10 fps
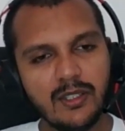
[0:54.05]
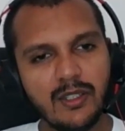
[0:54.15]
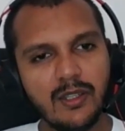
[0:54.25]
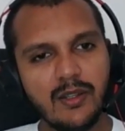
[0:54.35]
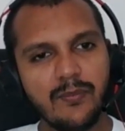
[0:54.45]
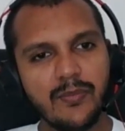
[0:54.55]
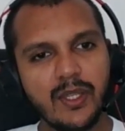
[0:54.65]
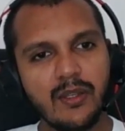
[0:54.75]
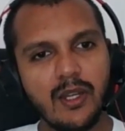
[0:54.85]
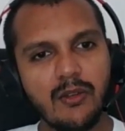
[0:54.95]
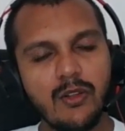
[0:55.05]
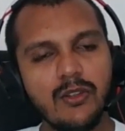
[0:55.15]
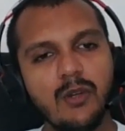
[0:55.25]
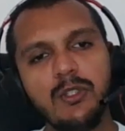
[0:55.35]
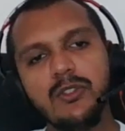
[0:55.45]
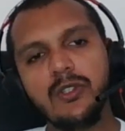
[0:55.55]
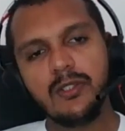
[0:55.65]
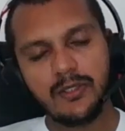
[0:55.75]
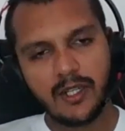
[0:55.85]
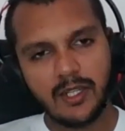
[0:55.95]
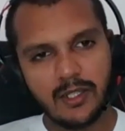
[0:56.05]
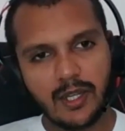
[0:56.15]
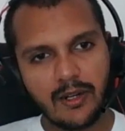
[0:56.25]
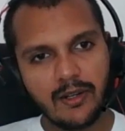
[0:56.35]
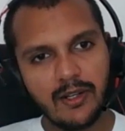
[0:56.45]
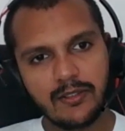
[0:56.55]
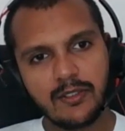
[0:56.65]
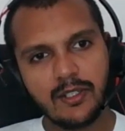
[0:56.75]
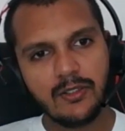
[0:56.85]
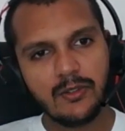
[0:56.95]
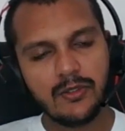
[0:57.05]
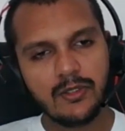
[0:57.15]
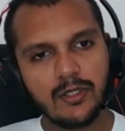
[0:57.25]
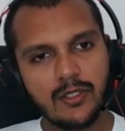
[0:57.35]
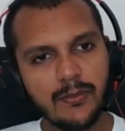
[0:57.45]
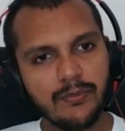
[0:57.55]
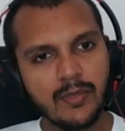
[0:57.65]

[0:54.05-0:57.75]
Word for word: Uh, I got the opportunity to study in Anglia Ruskin University